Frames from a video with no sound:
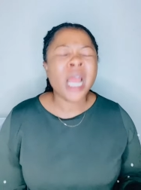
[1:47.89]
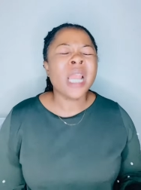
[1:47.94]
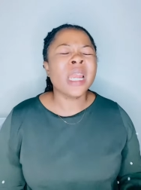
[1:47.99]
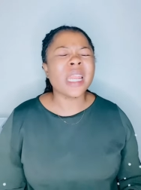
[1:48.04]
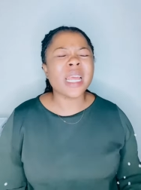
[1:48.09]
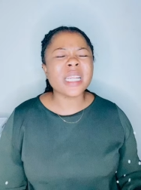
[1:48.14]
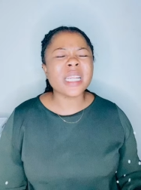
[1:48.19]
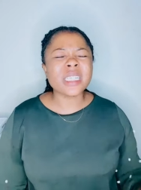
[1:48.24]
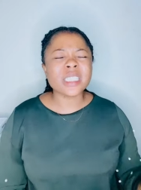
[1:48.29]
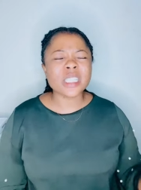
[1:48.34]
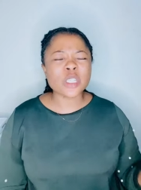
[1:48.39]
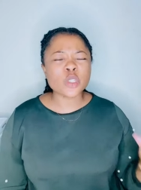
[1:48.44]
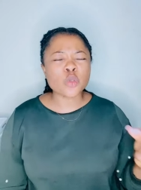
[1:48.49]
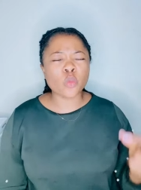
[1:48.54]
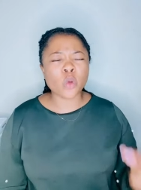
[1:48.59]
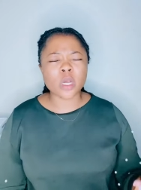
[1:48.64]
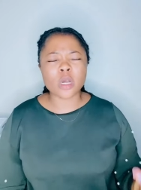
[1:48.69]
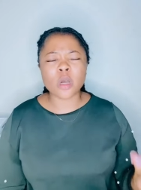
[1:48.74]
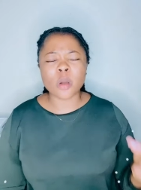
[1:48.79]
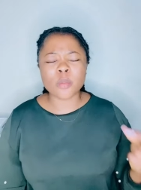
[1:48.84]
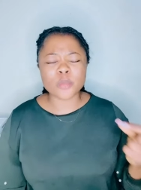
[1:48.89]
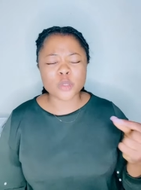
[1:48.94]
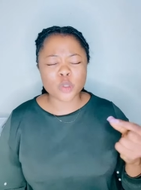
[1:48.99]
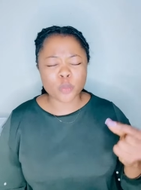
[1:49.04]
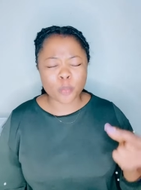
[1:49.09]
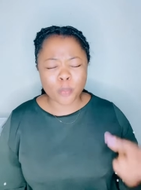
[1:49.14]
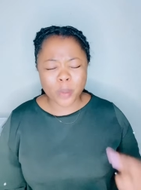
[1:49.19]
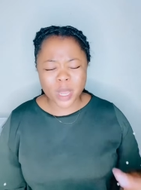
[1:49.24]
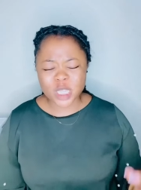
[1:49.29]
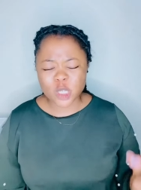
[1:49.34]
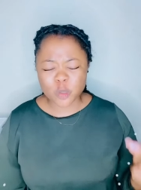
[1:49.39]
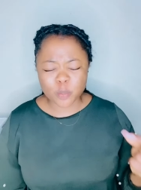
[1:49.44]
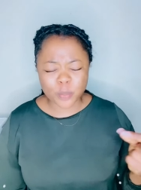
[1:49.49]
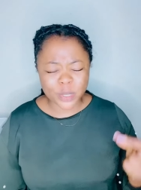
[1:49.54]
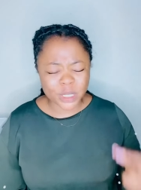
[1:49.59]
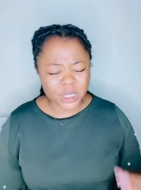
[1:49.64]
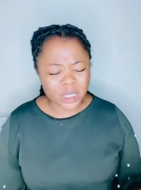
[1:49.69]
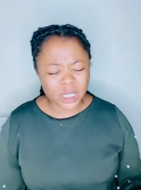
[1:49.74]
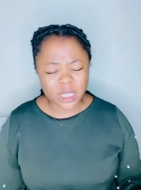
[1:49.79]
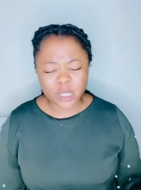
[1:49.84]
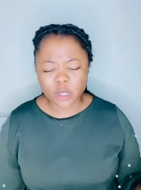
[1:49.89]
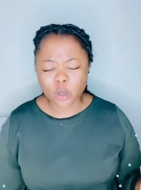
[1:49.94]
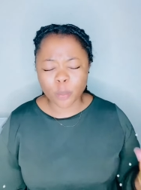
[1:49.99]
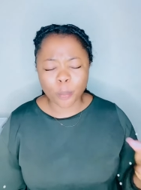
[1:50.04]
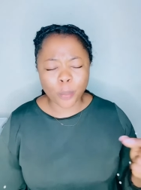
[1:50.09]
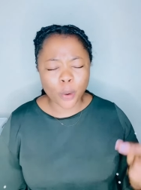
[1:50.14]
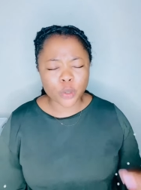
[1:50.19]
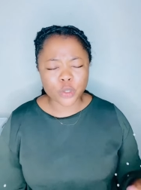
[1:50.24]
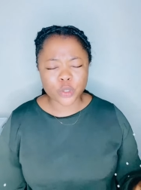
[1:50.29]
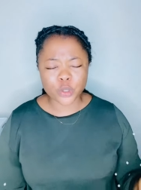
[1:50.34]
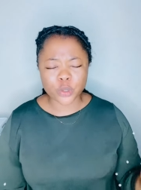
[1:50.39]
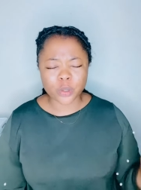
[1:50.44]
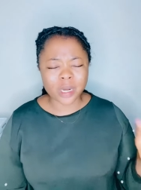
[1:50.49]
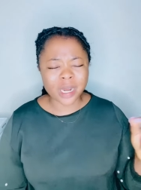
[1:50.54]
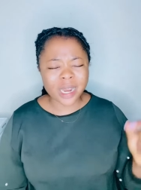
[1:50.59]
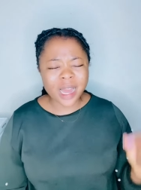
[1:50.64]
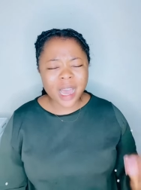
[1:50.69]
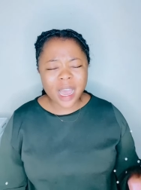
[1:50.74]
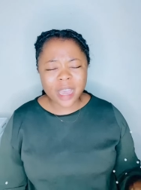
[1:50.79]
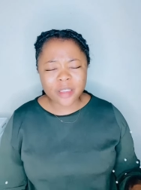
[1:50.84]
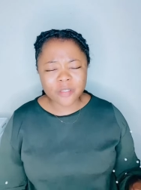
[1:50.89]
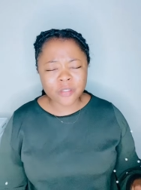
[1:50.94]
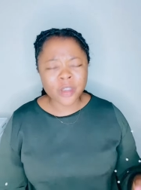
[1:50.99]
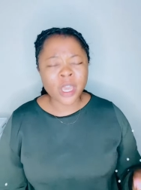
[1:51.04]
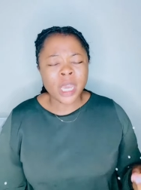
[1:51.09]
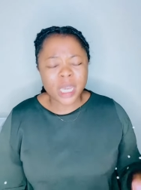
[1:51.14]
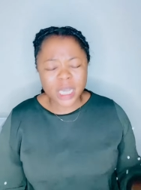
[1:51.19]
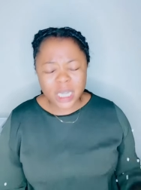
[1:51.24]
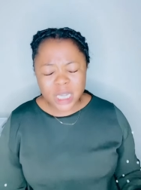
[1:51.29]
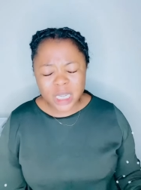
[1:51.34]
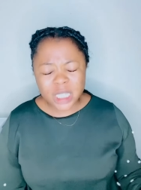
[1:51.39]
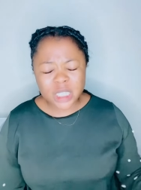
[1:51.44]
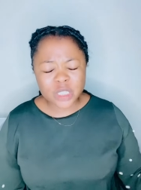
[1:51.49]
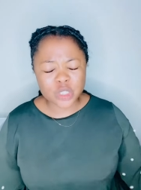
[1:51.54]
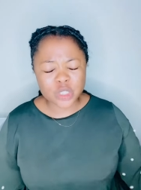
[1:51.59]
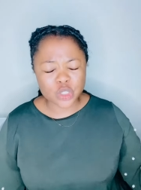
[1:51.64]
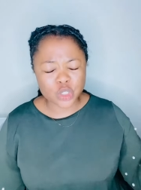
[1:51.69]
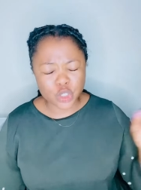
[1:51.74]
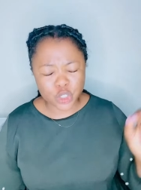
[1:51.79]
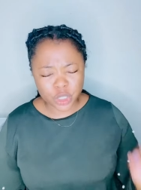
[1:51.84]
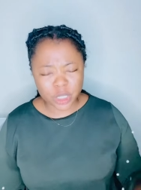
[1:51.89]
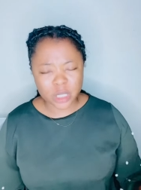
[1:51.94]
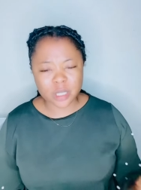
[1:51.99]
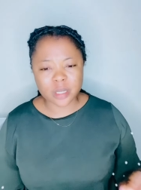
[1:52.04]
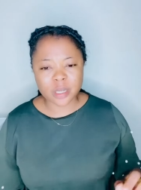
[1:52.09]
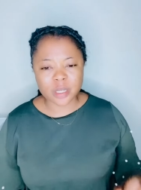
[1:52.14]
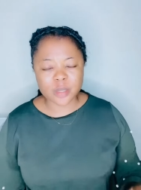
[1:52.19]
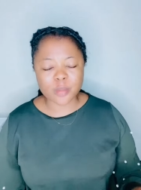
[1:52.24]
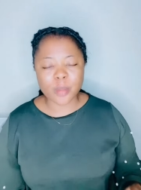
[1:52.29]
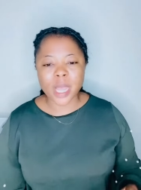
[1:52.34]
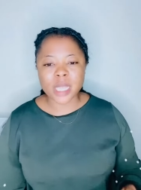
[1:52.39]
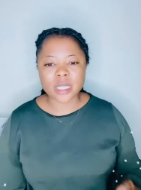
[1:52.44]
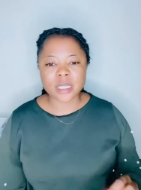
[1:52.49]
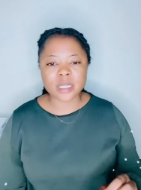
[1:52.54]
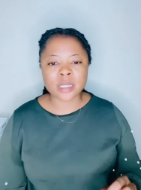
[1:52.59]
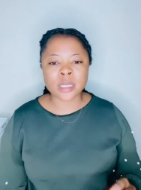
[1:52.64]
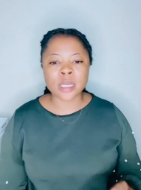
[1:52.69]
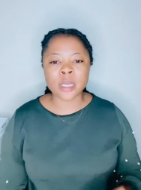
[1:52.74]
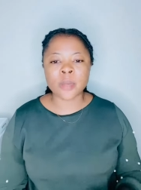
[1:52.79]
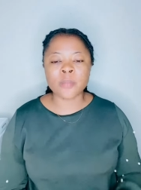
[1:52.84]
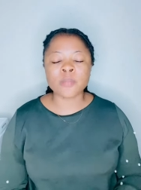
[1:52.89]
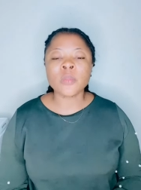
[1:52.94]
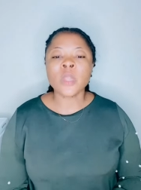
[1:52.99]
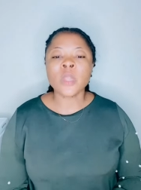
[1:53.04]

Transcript: Let this work come to pass speedily upon your life in Jesus' mighty name.